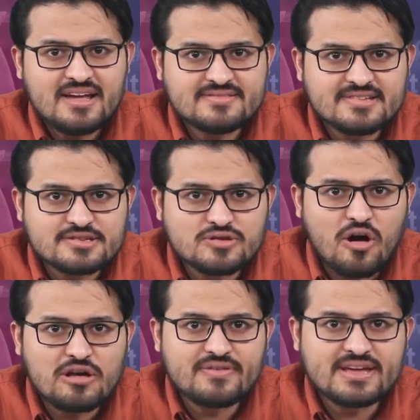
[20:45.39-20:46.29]
is
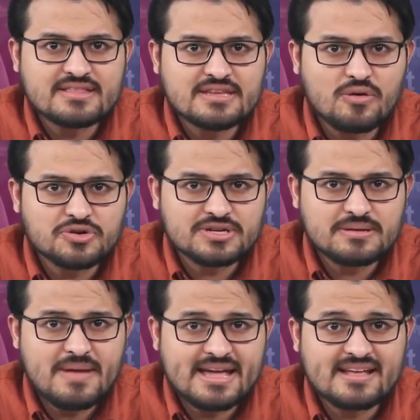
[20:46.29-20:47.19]
dissolving in the
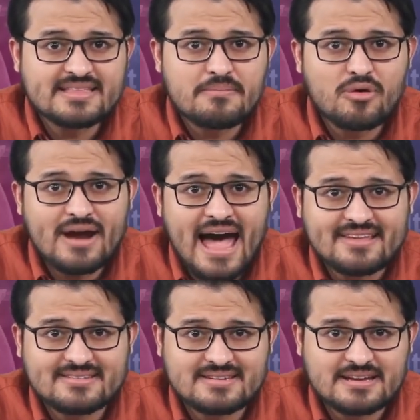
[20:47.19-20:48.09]
ocean, making them more
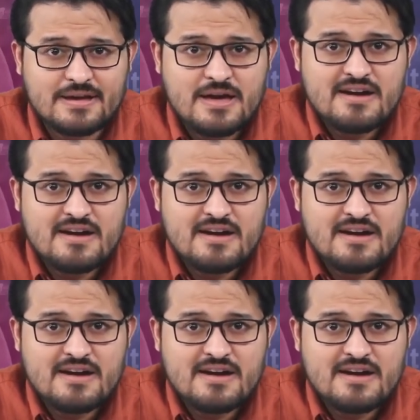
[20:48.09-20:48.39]
acidic,